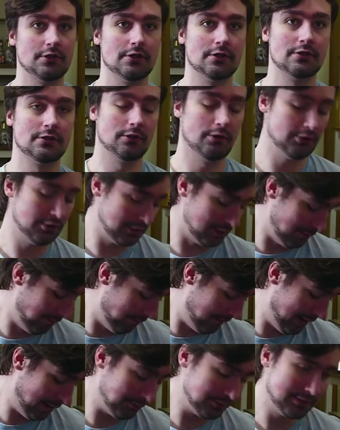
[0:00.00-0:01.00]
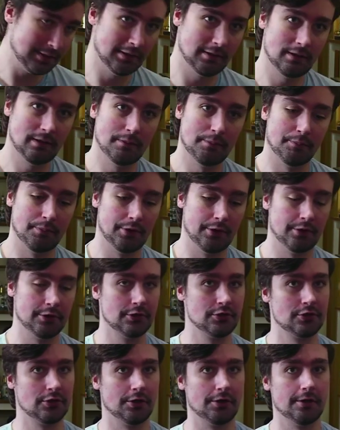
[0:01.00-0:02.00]
search the mountain bird
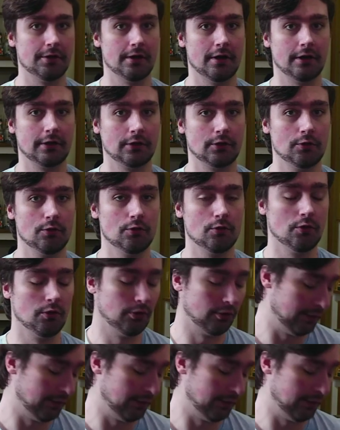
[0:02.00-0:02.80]
shirt on Google or